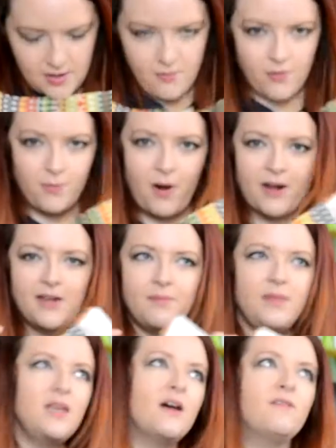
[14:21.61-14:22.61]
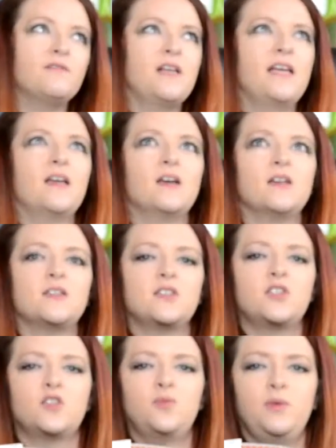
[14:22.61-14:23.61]
it reminded me of like a
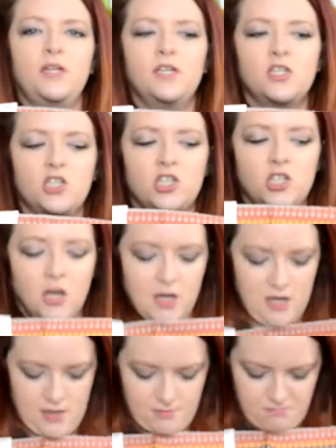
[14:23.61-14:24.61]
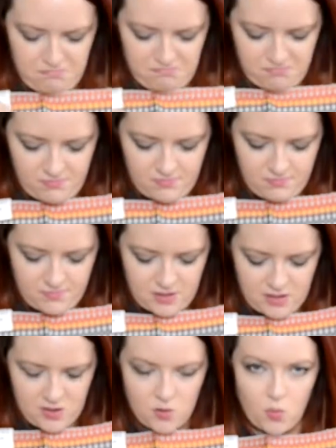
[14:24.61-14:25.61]
Swedish
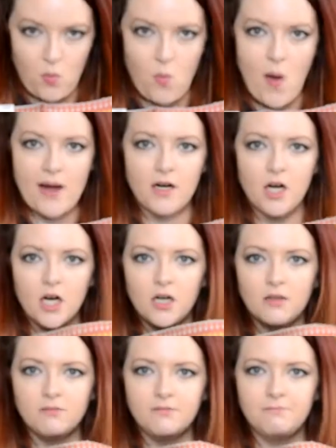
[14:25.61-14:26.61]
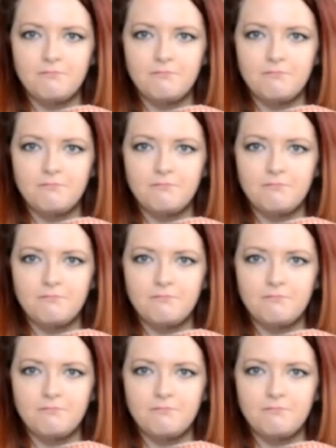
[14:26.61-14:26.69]
sweater.